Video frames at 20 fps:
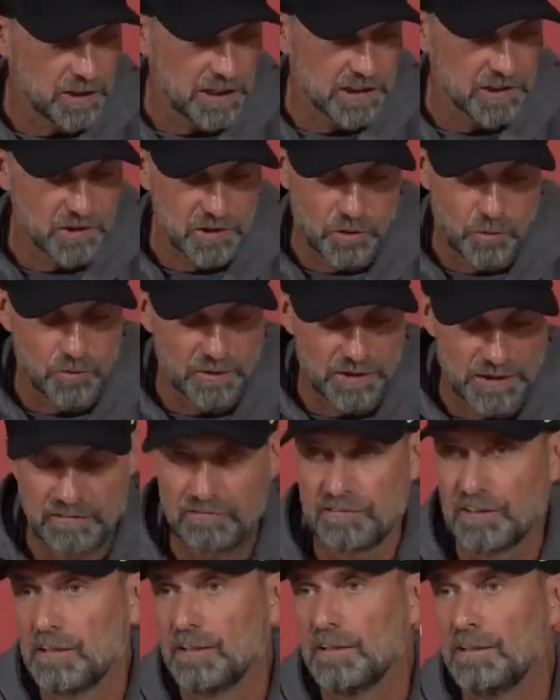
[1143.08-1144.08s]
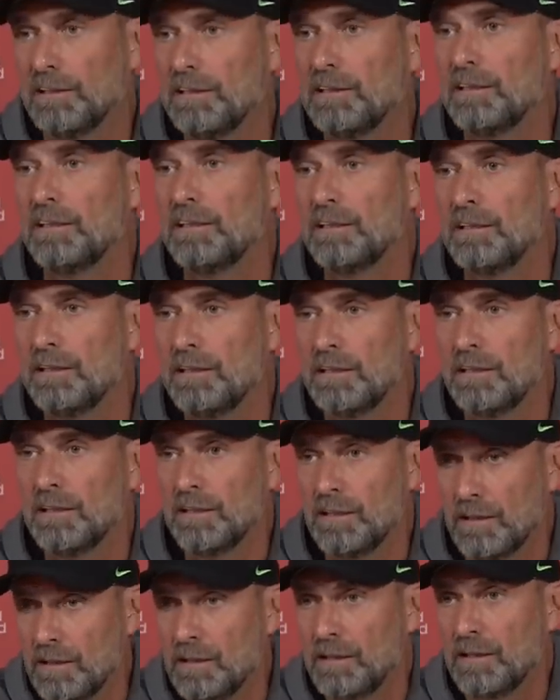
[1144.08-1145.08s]
just don't give a
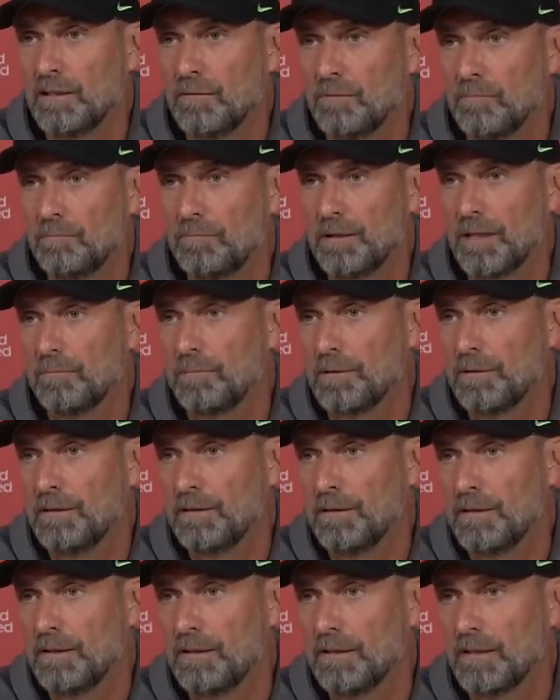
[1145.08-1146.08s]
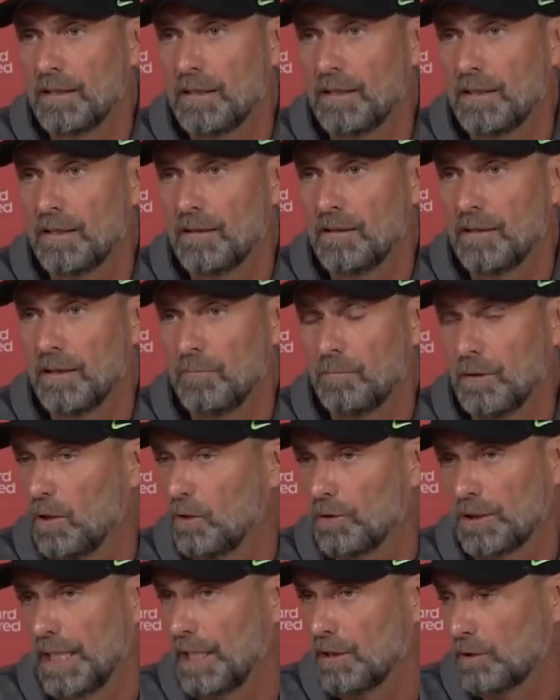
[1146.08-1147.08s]
bap
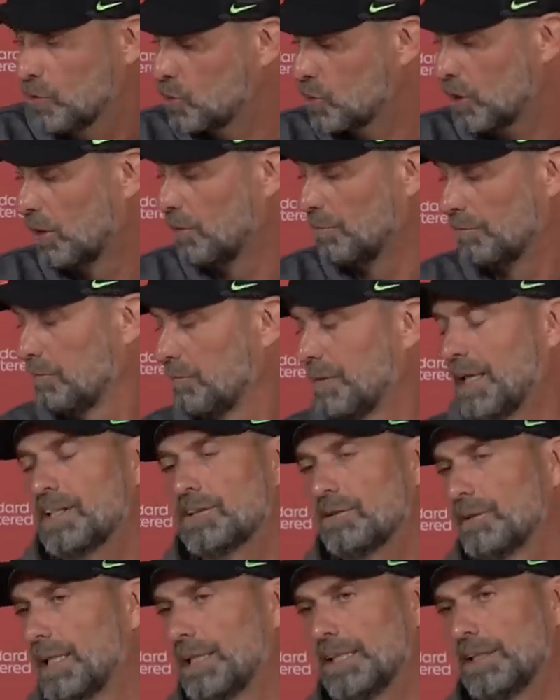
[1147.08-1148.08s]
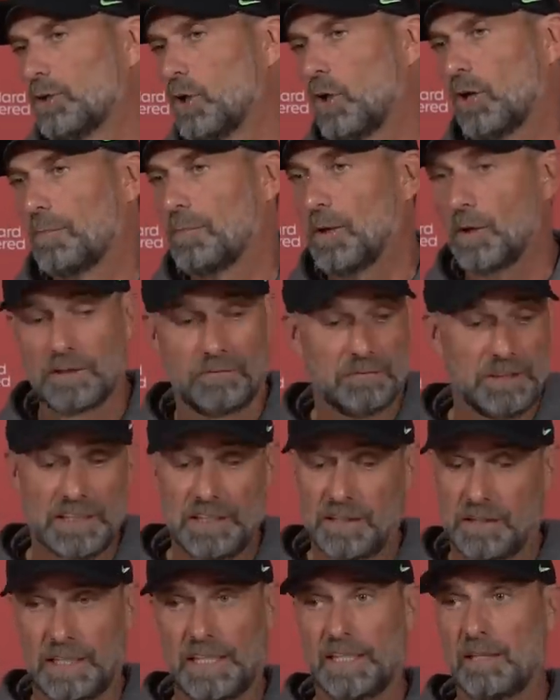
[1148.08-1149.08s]
about that. So why should I then talk about it? We
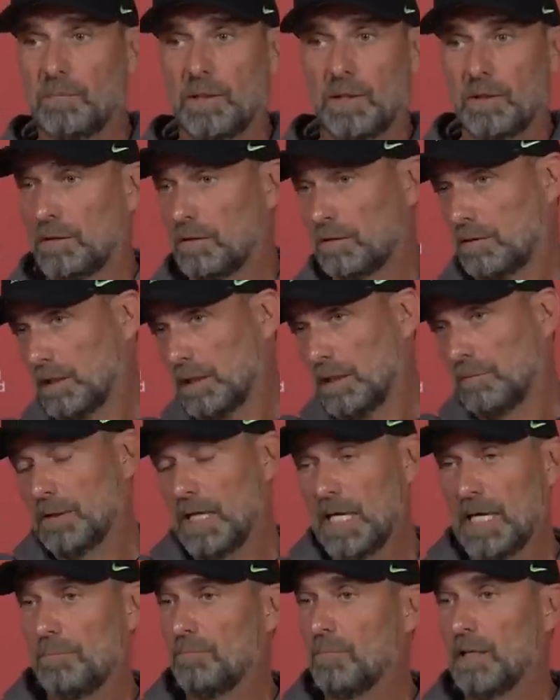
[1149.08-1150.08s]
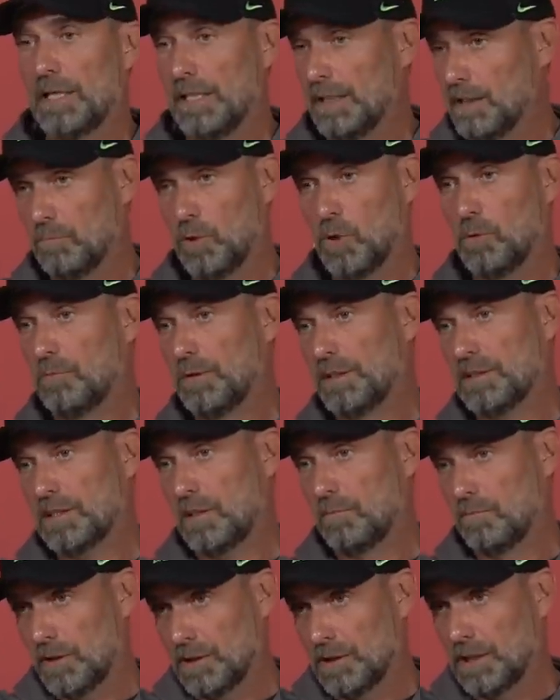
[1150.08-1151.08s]
didn't think about it. I'm in a moment,
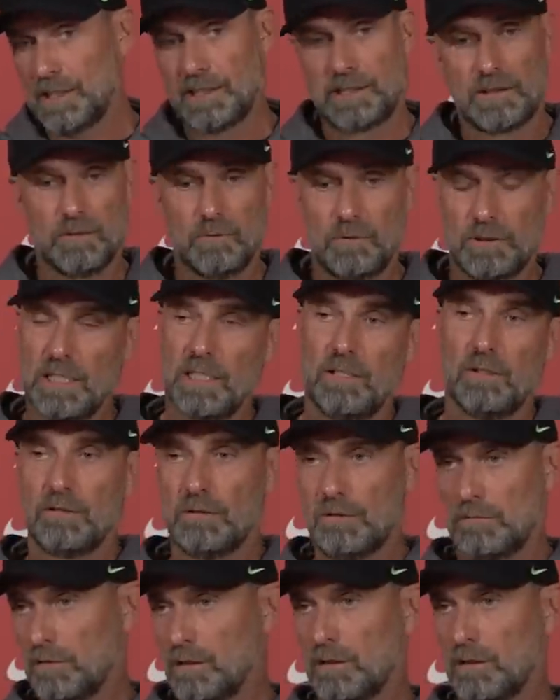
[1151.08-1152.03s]
somebody like you now